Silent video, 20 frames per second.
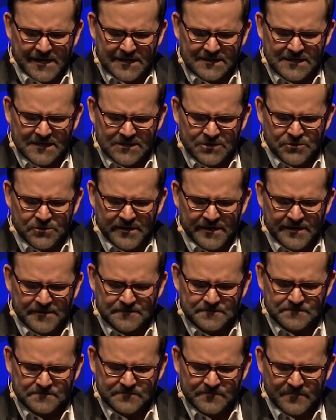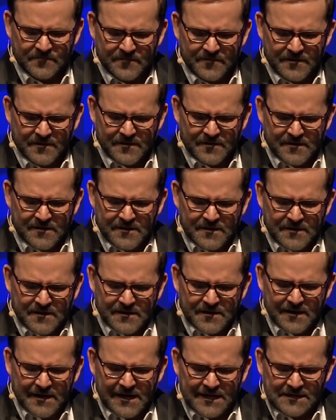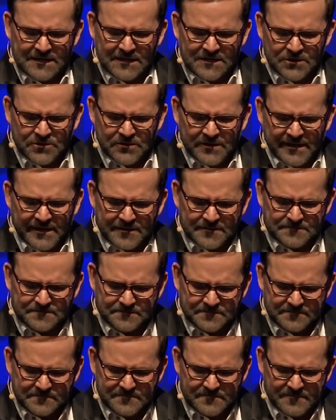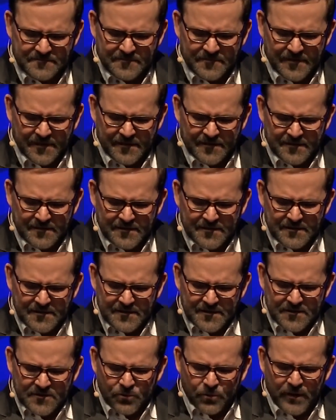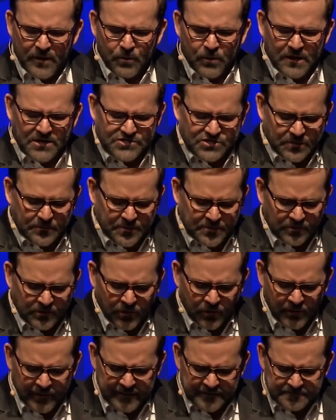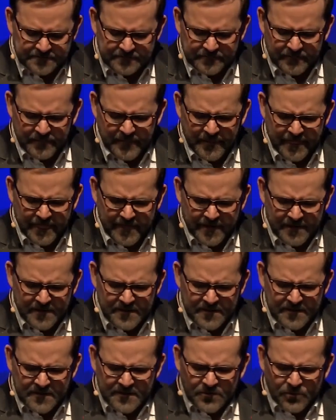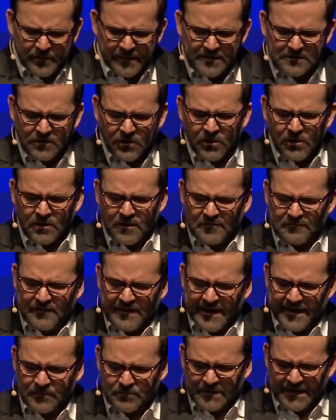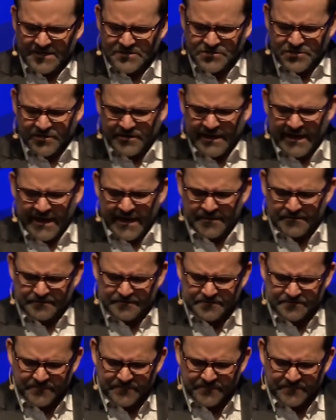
Hallelujah. Hallelujah. Hallelujah. We worship you, Lord. We glorify and bless your name.